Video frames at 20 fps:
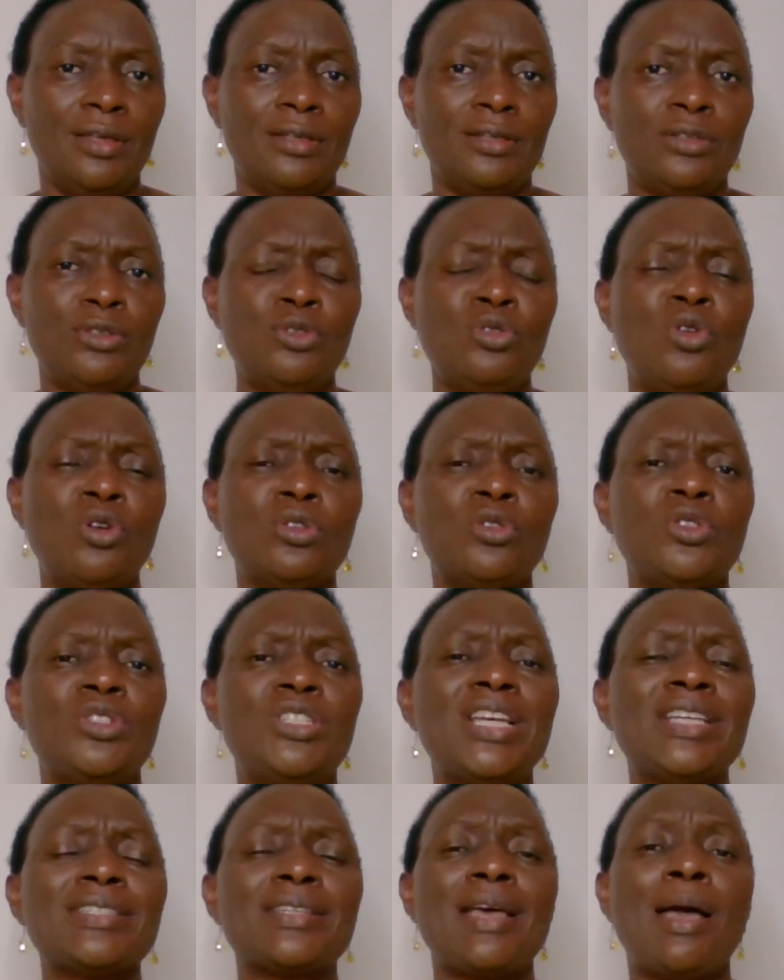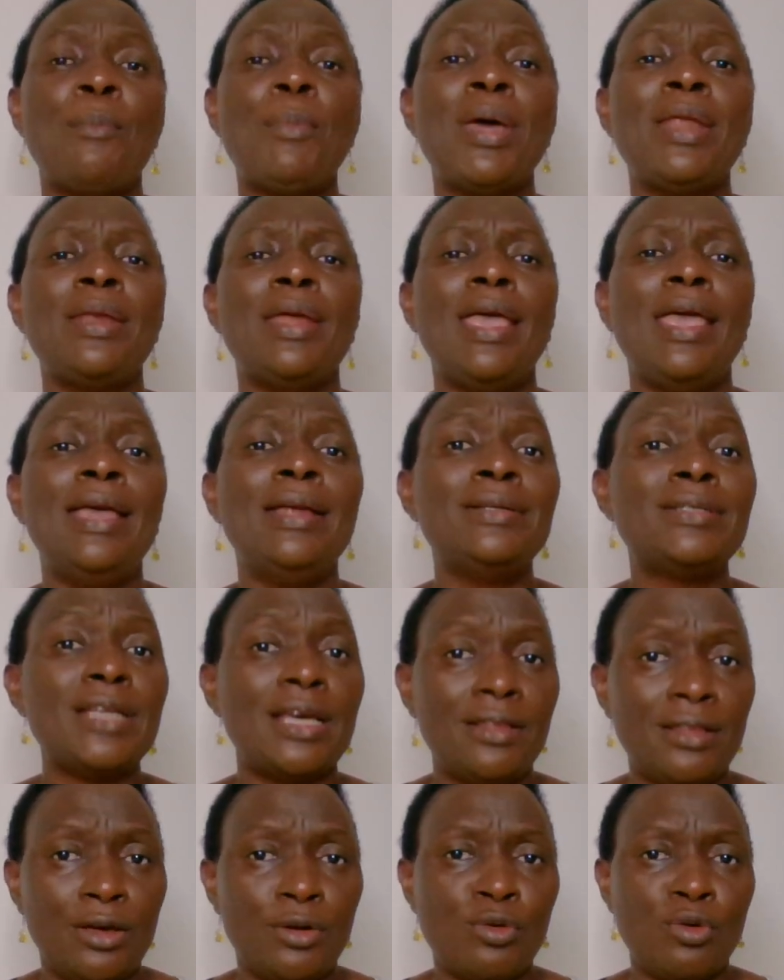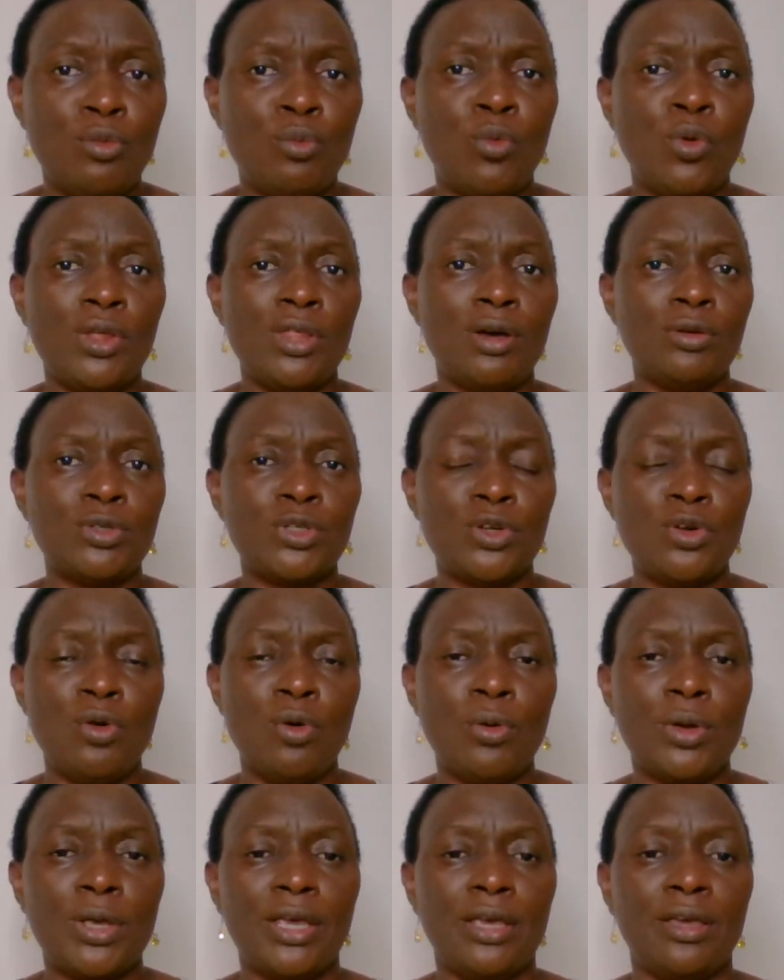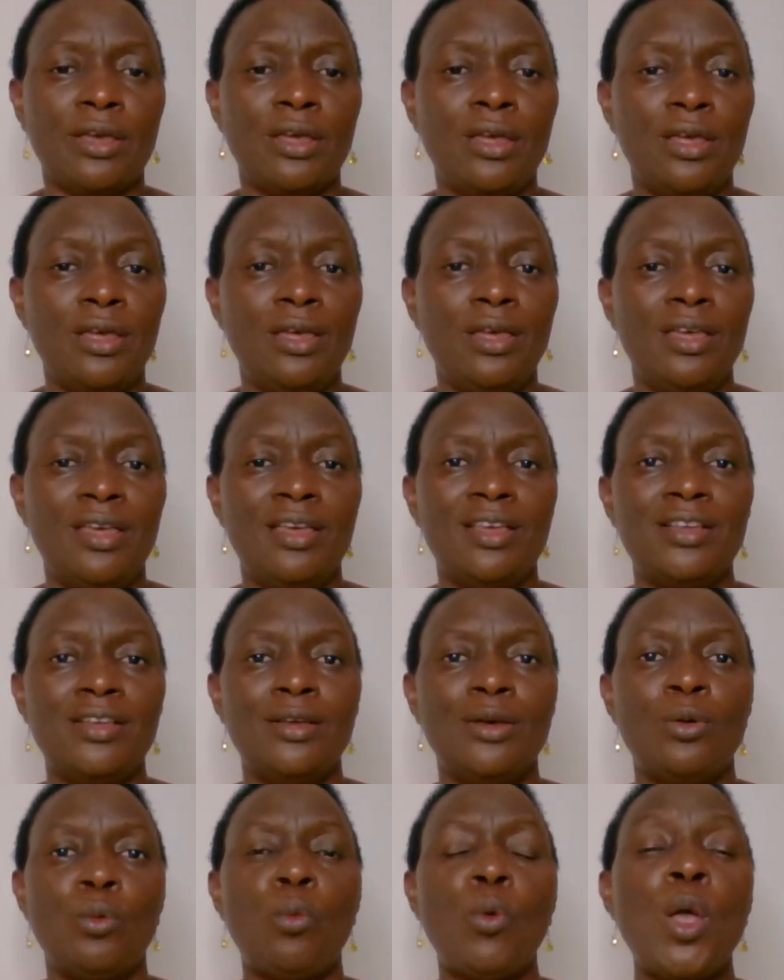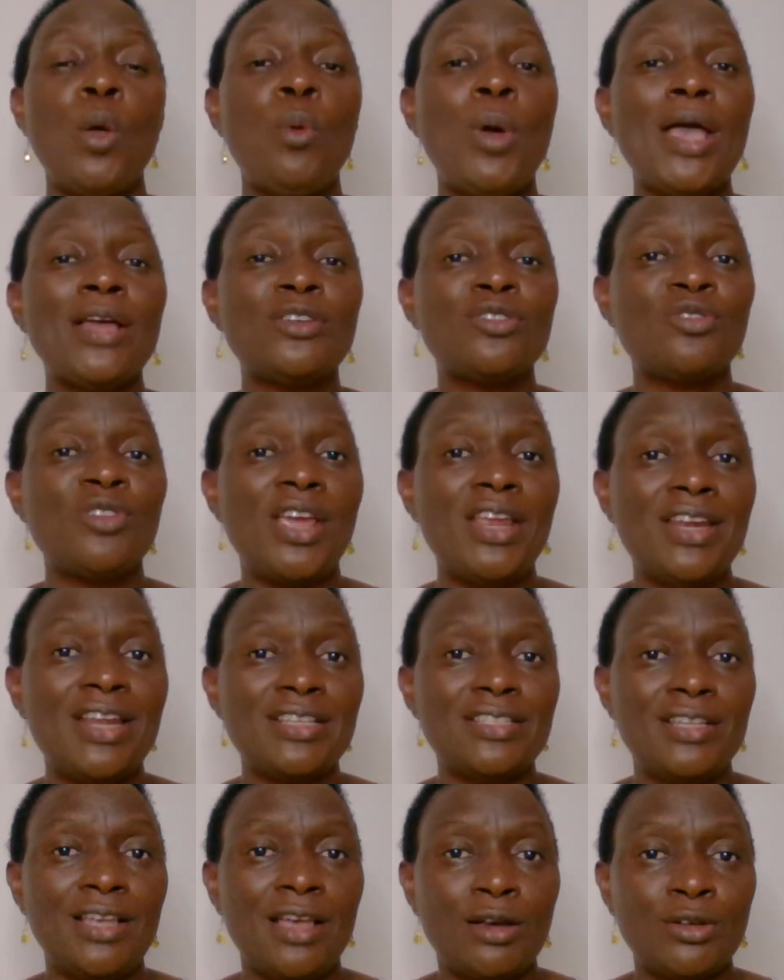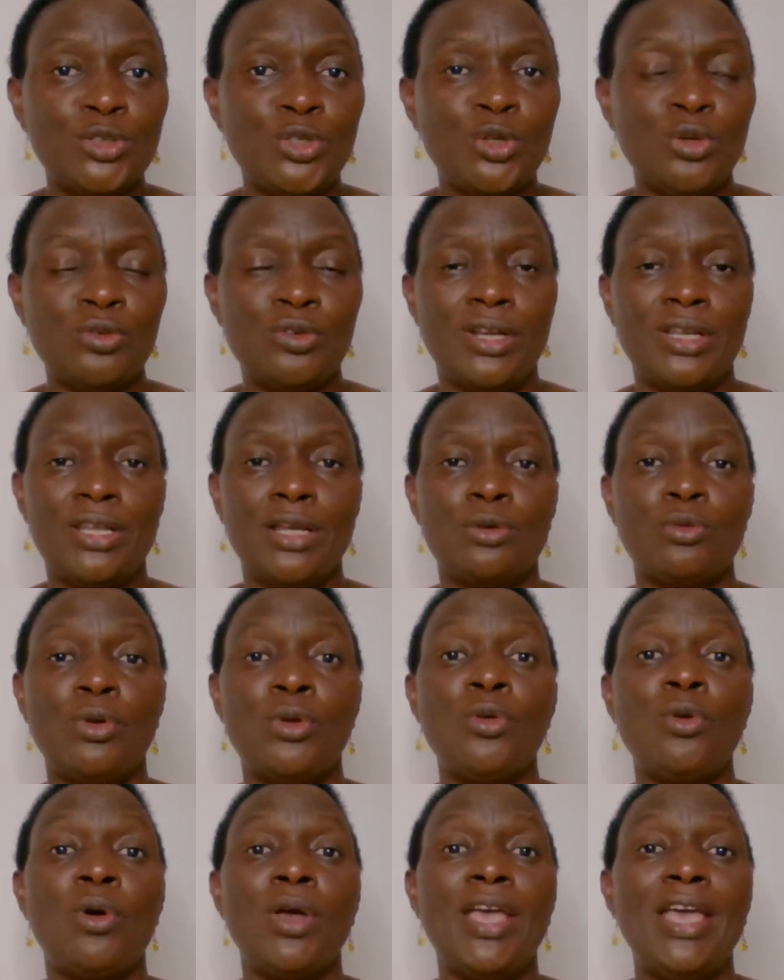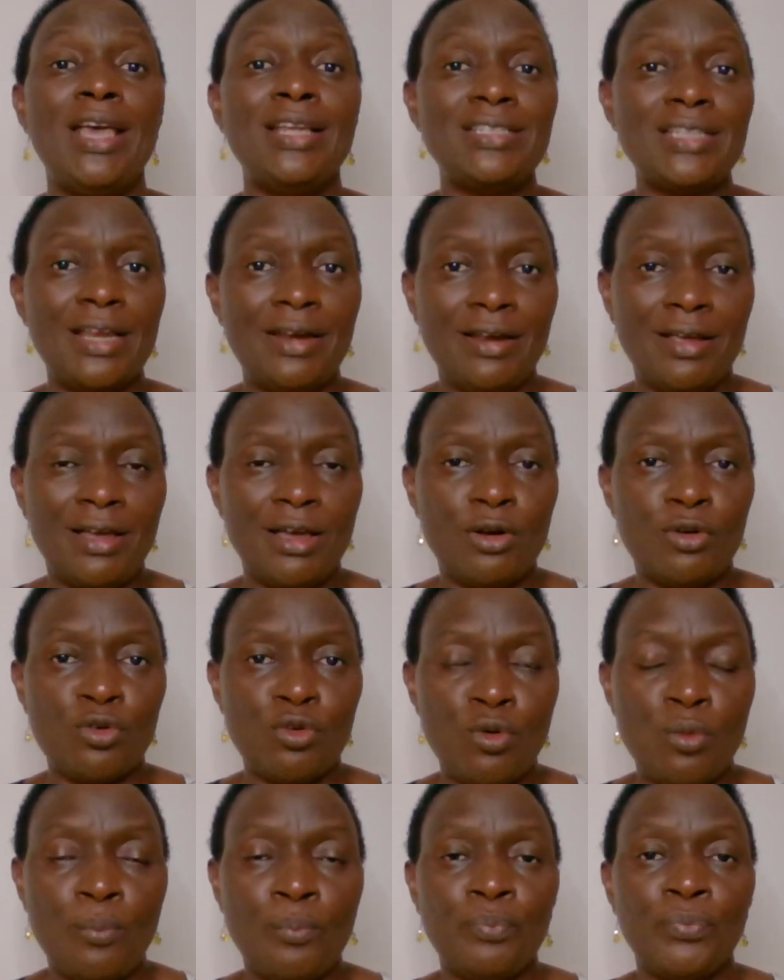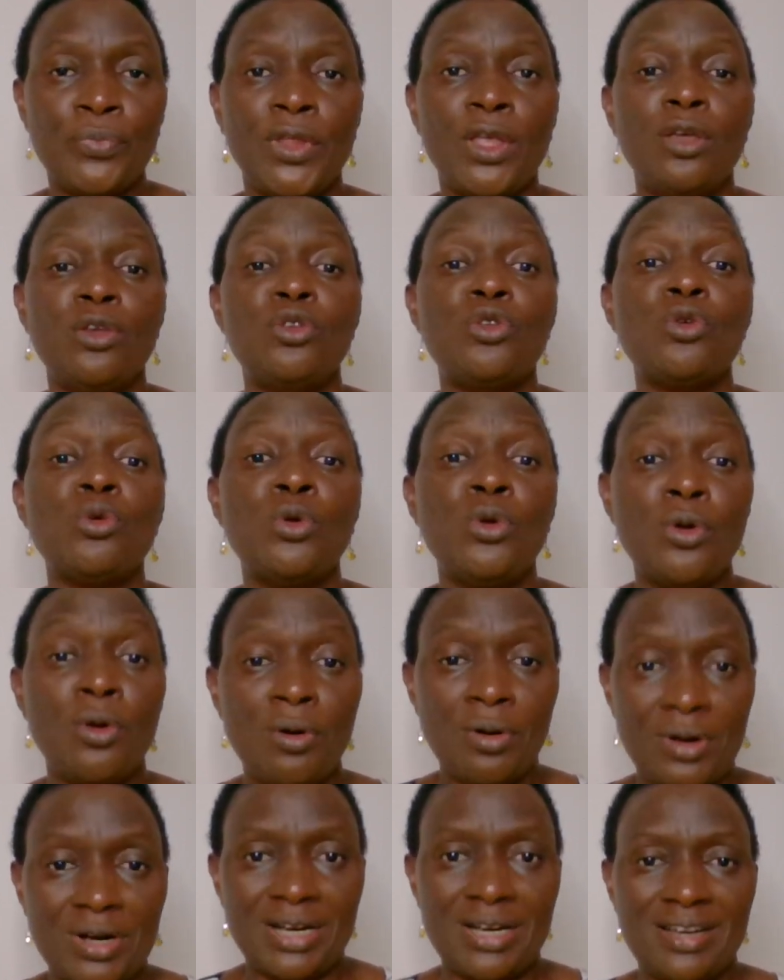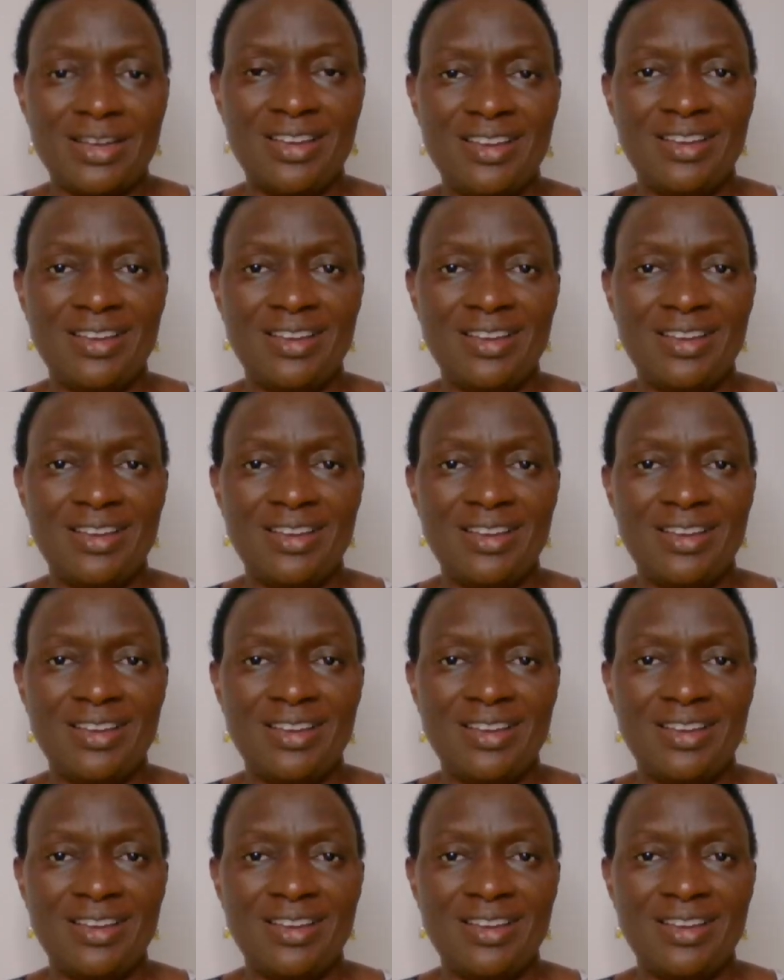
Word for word: You know, to just come and enter the room without knocking. We were trained as young children that when you're entering a room, you knock.